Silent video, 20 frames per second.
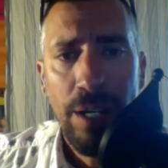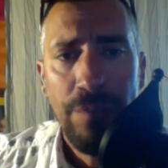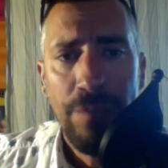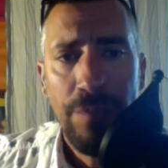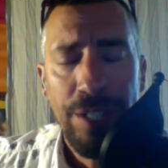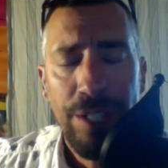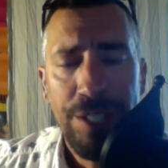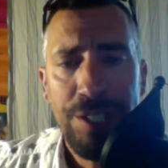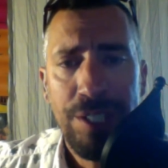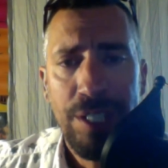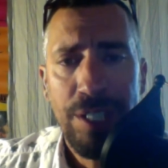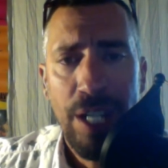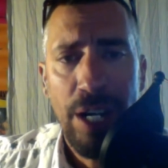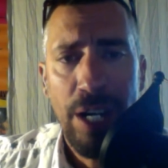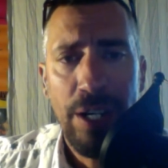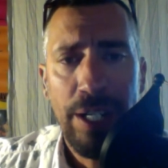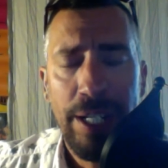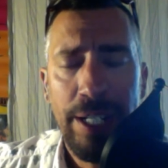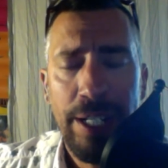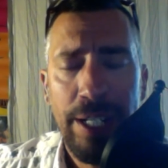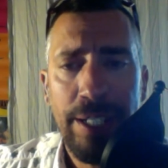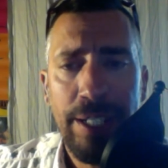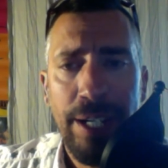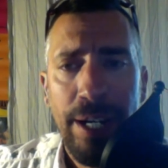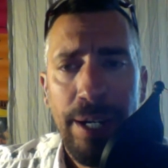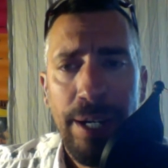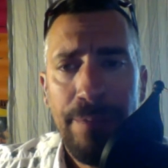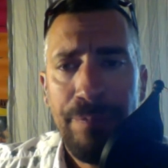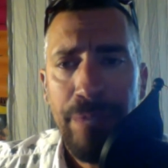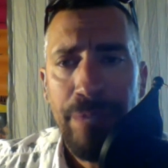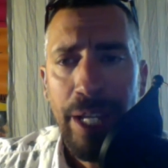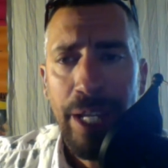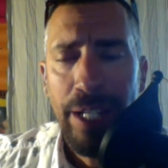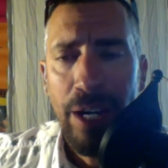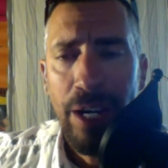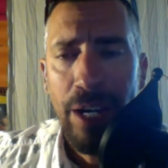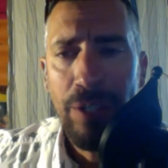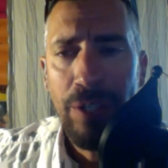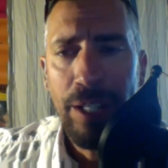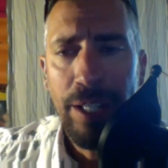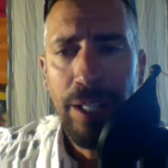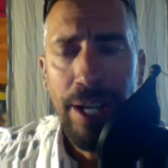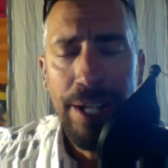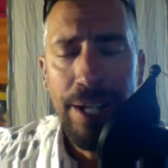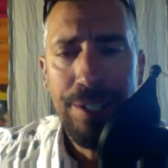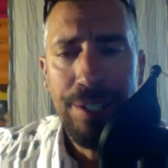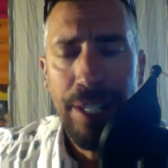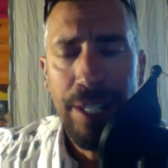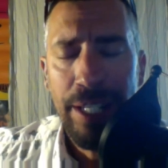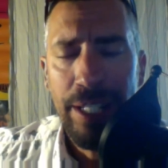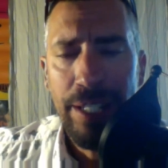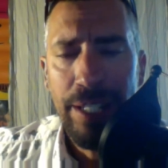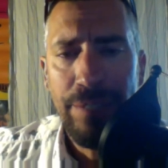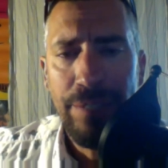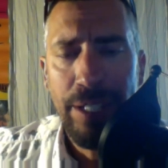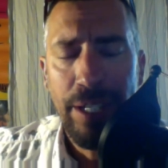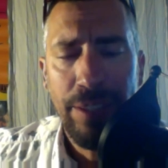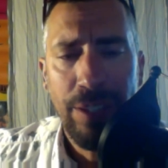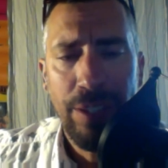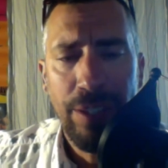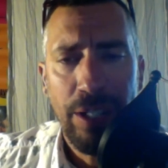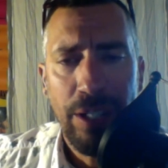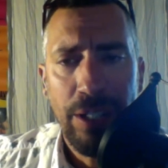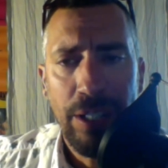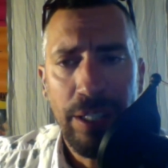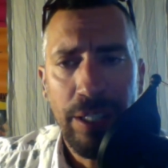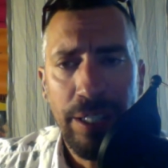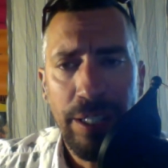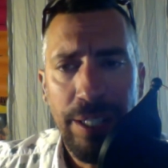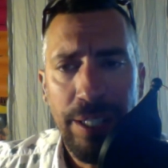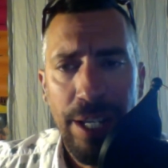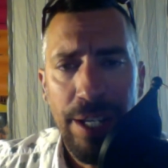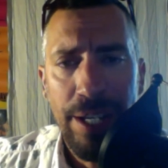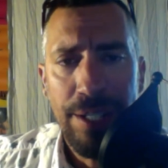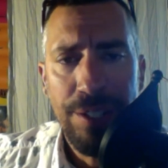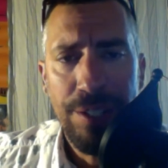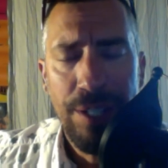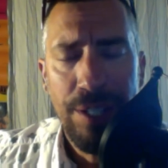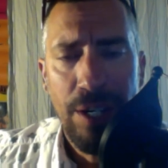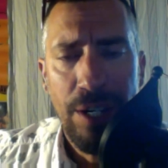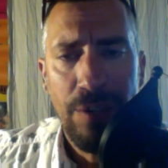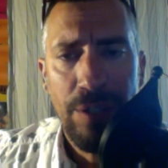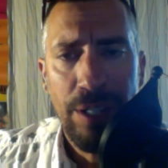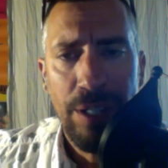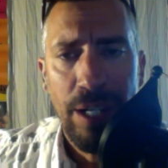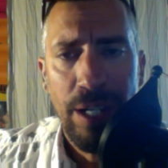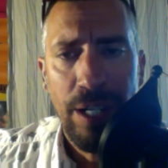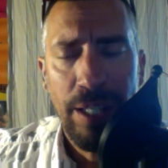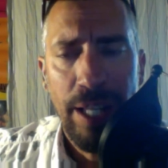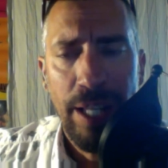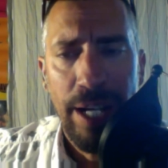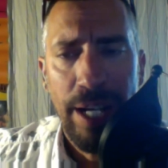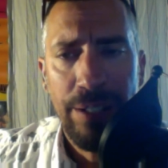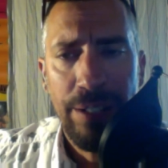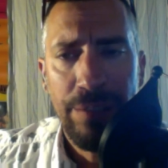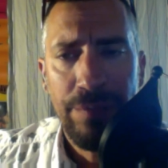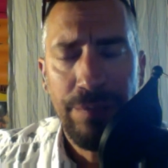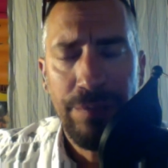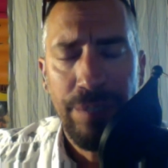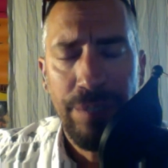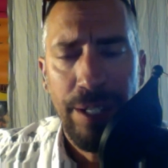vegetarian, and I realized that even in the early days there were a lot of